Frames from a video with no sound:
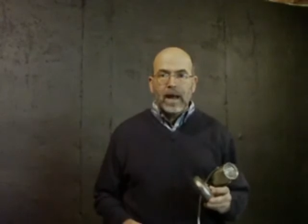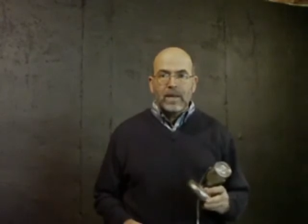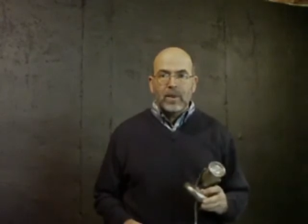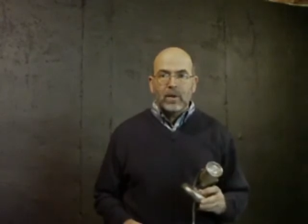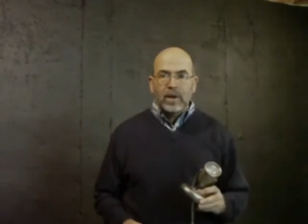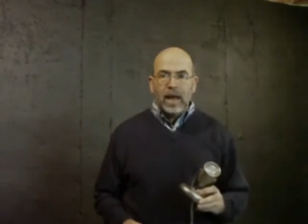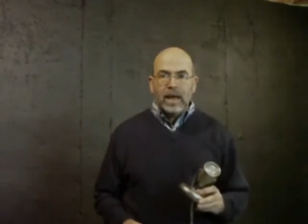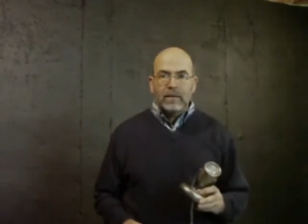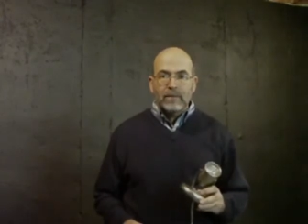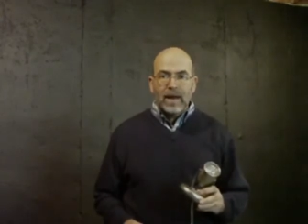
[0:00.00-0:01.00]
buy them
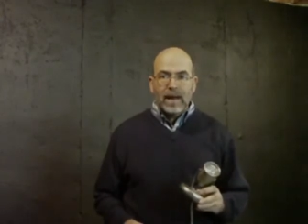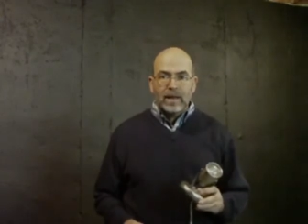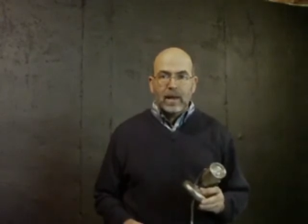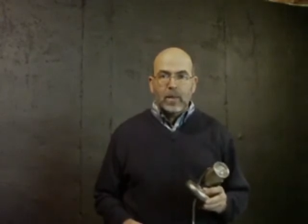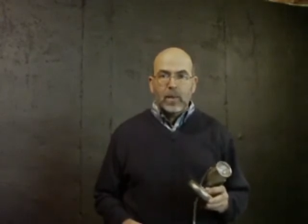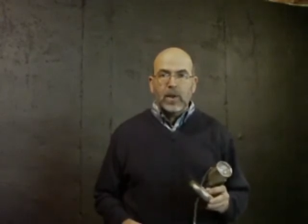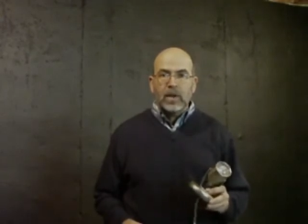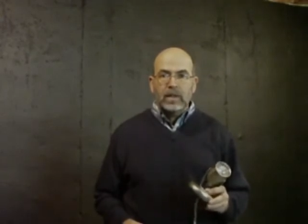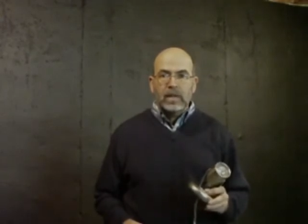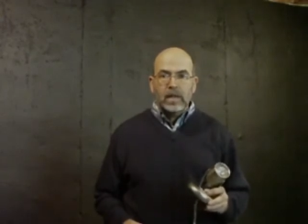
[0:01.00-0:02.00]
online and find a pretty
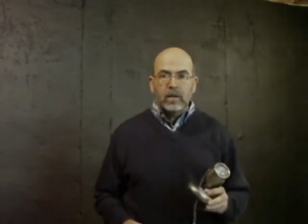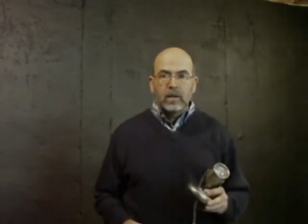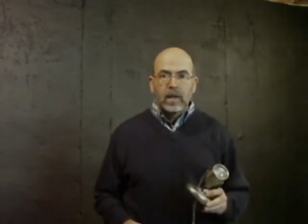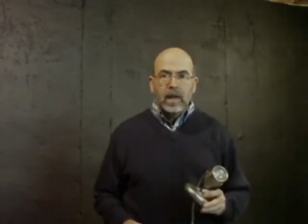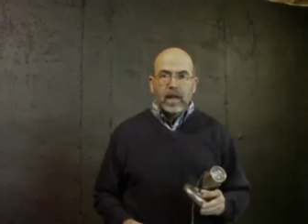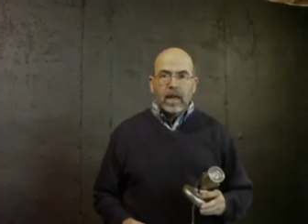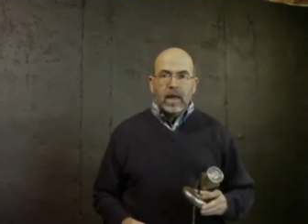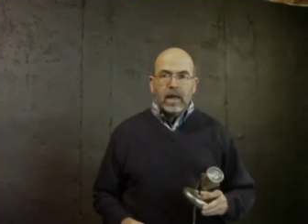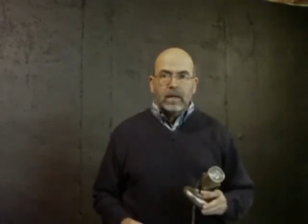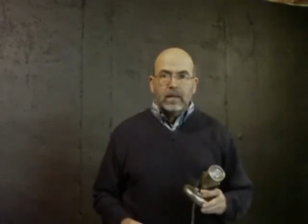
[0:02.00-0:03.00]
good deal.
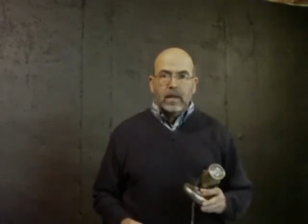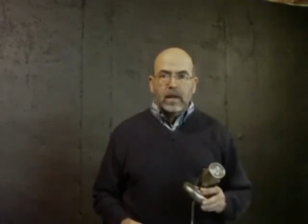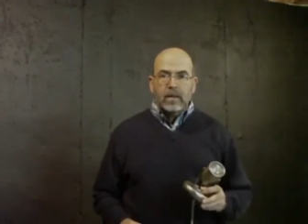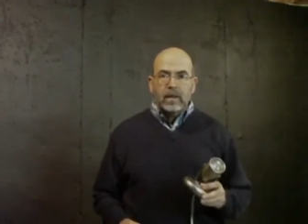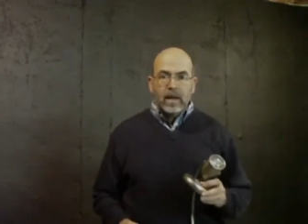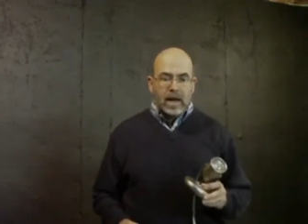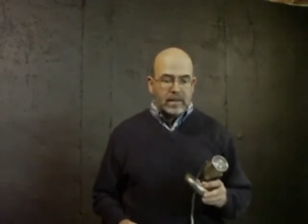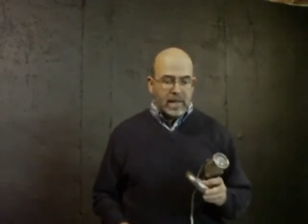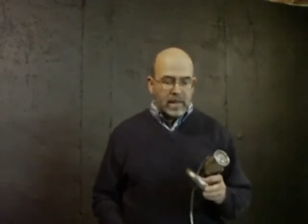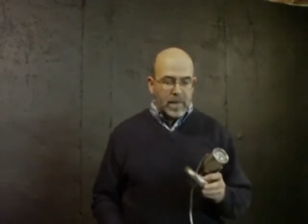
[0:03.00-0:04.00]
And uh, the
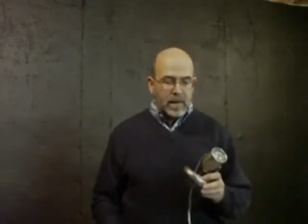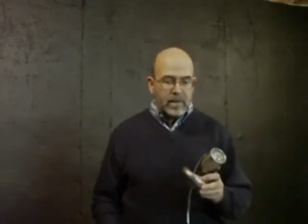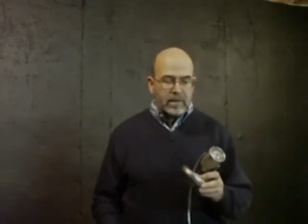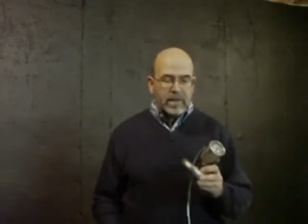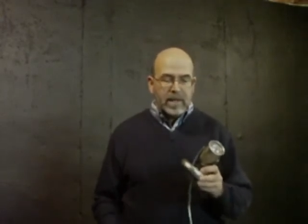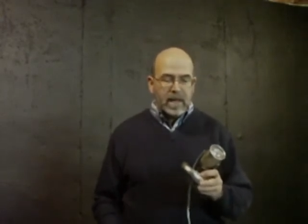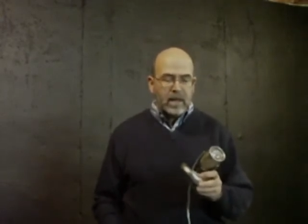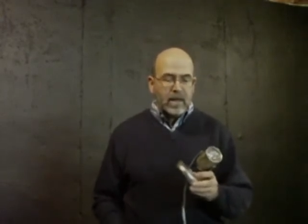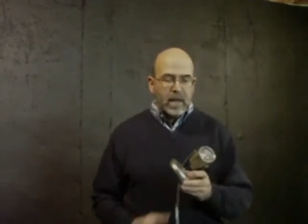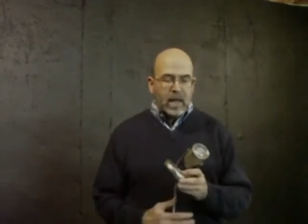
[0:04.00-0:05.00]
nice thing about this
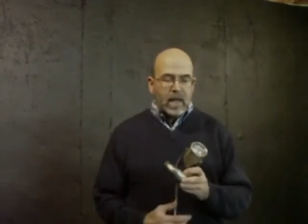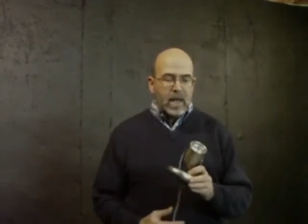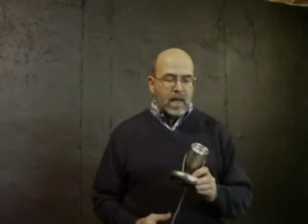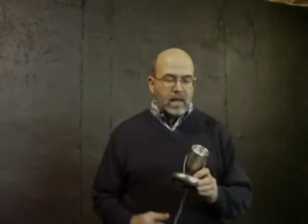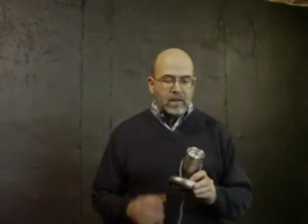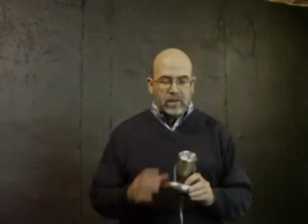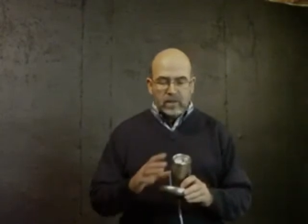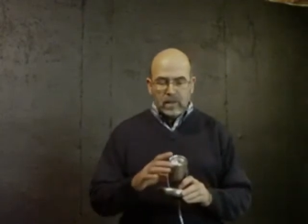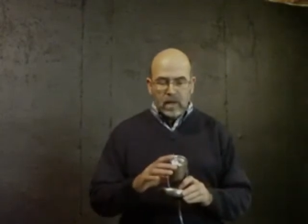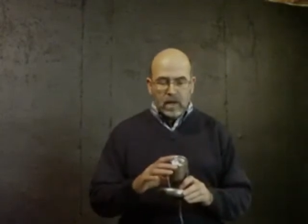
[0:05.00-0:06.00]
again
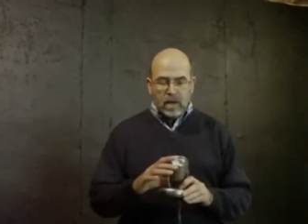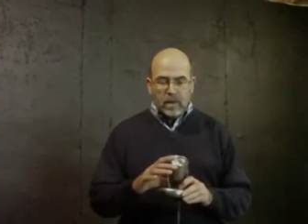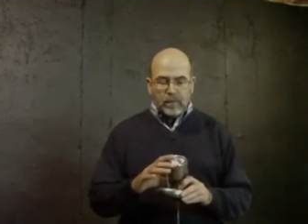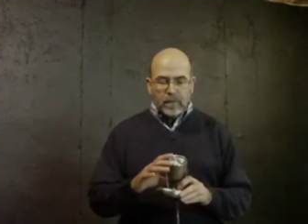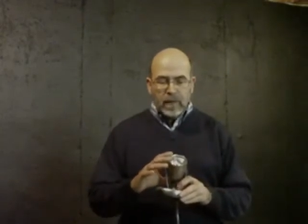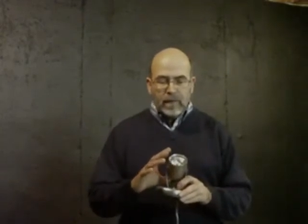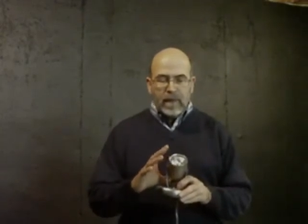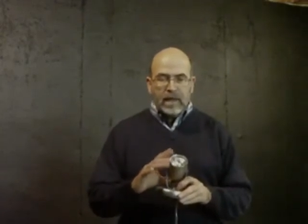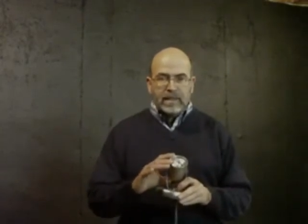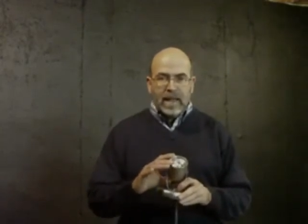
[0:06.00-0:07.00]
is um,
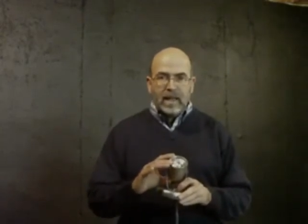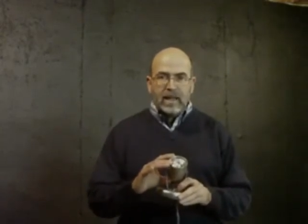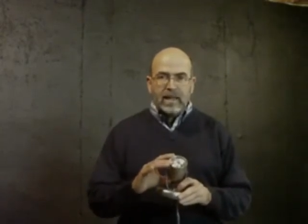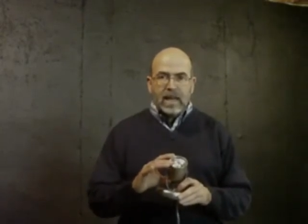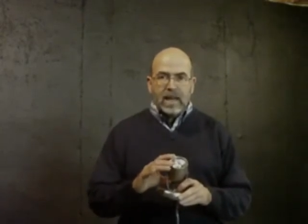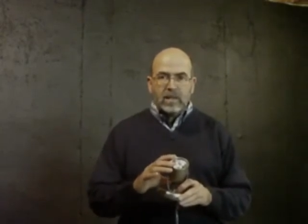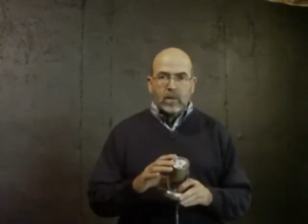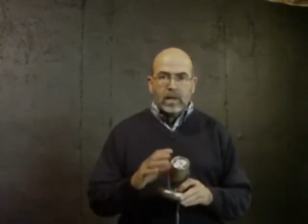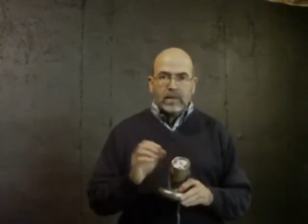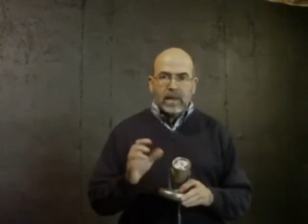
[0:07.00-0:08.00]
that it's LED, so
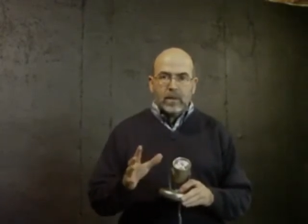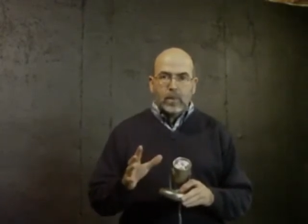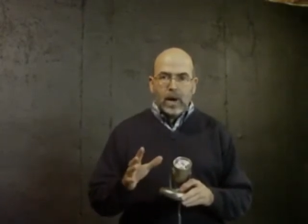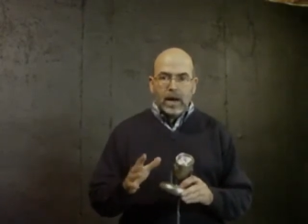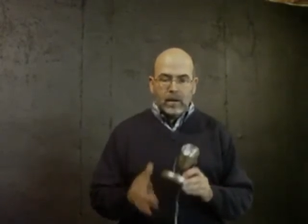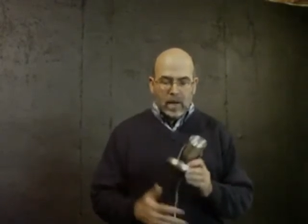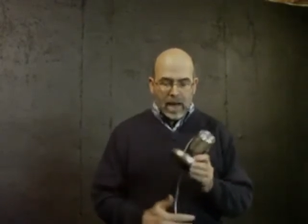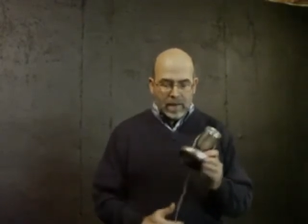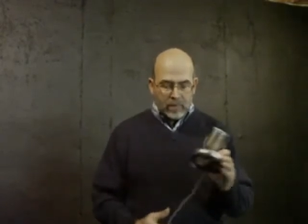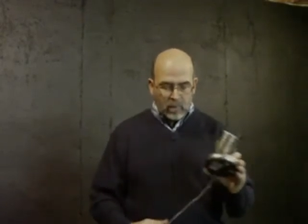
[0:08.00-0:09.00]
it gives out a brighter
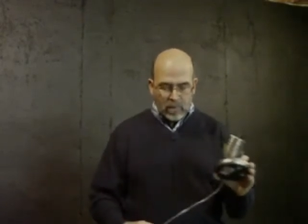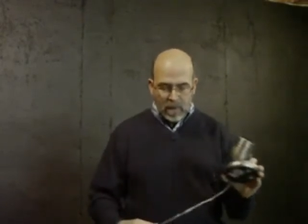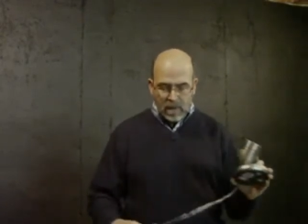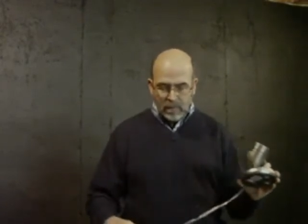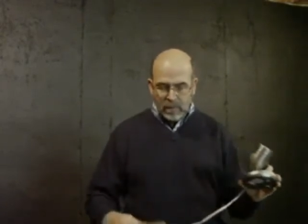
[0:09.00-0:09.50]
light for me